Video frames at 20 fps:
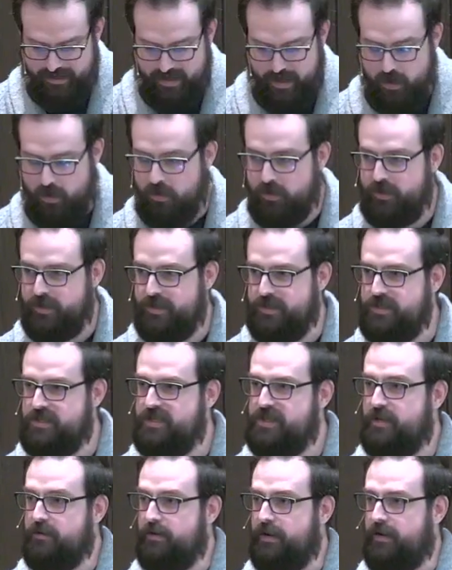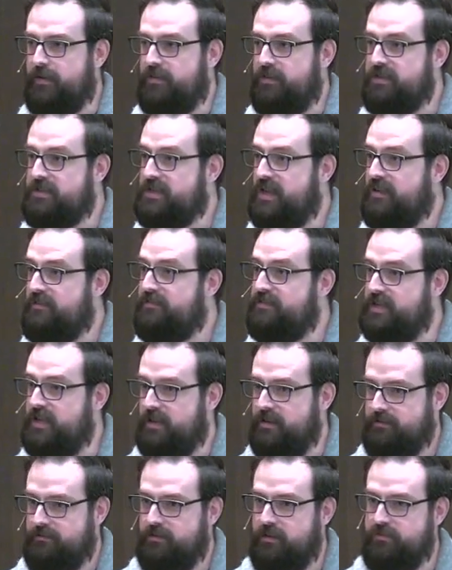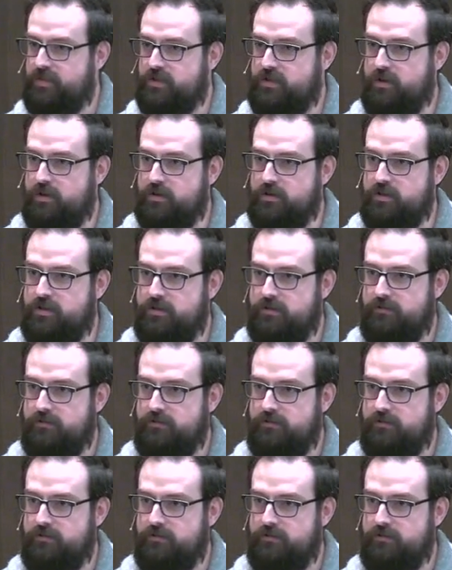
aren't considering the safety of the church,